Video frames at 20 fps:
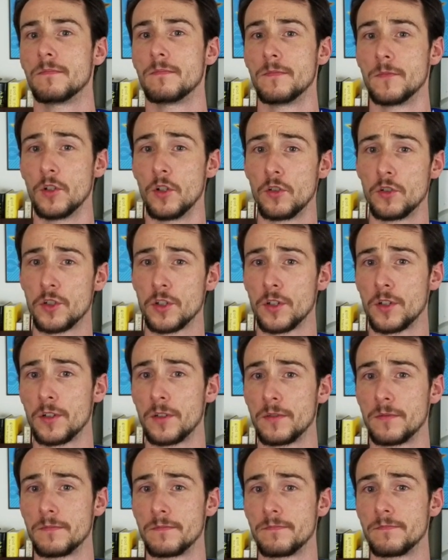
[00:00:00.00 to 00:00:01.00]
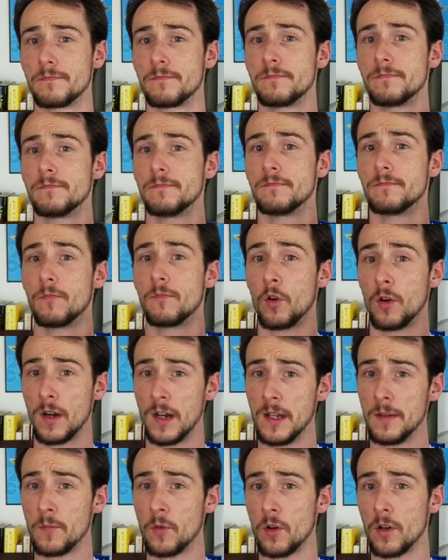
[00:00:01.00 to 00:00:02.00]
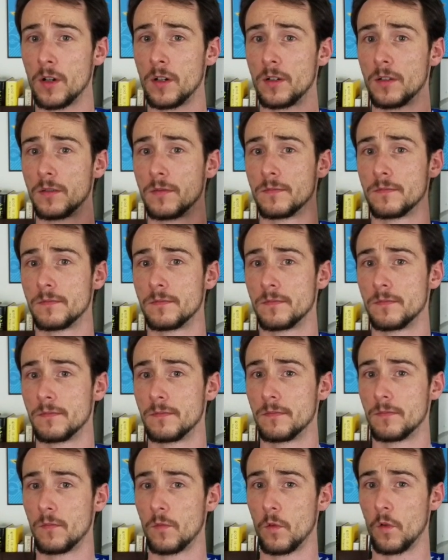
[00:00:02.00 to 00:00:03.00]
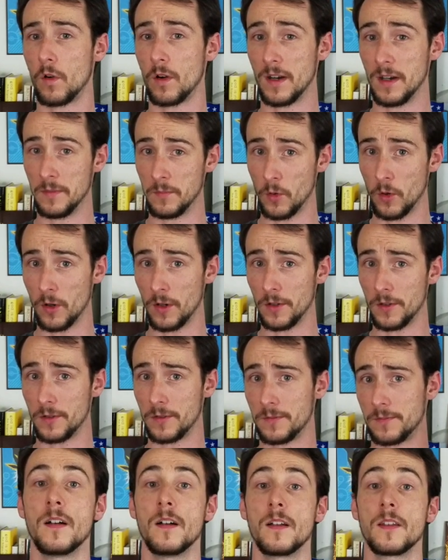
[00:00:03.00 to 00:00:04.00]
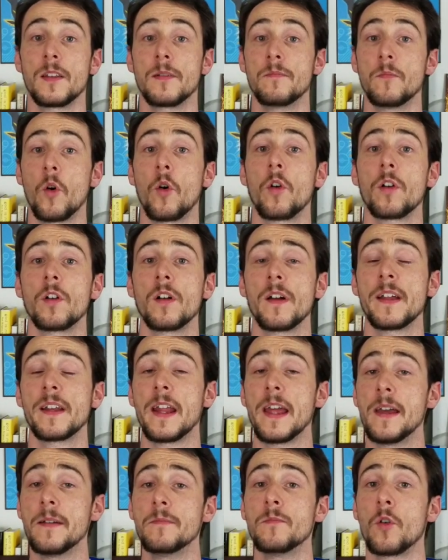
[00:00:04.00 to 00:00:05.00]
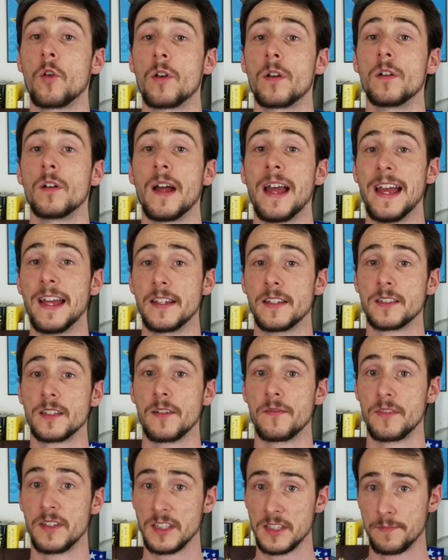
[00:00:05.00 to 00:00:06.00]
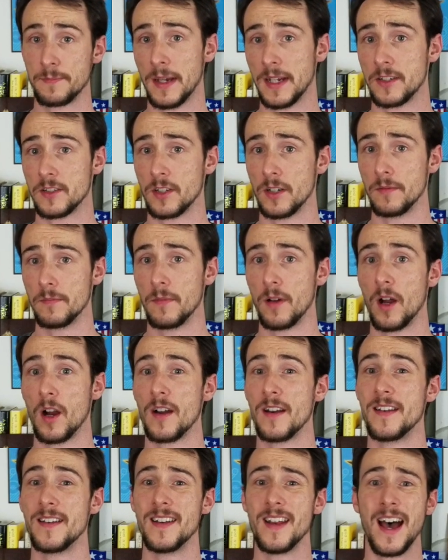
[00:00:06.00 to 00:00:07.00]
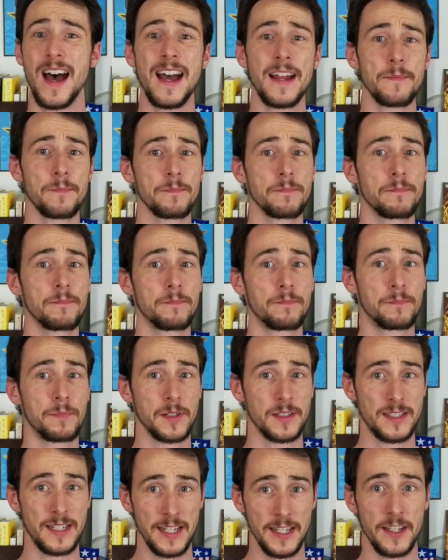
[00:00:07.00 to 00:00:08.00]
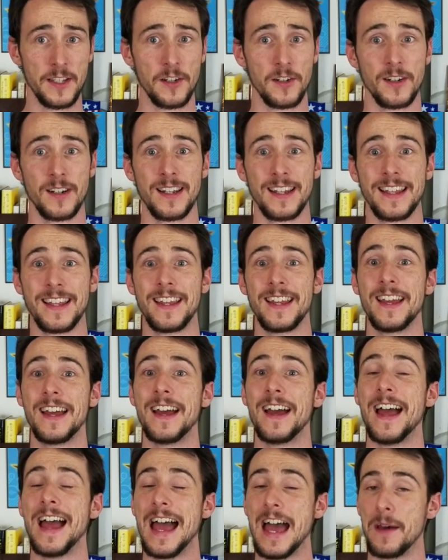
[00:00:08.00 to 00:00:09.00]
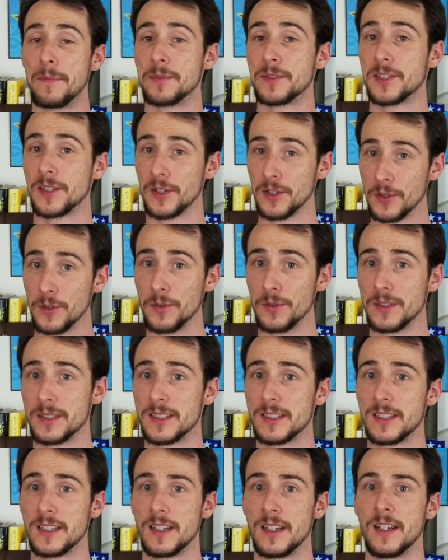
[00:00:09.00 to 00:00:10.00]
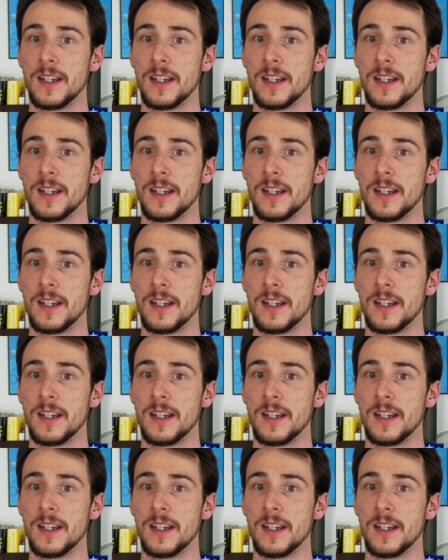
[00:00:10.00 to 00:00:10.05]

neutral, more immoral, or immoral. The moral and immoral ends of this spectrum are not particularly absolutes.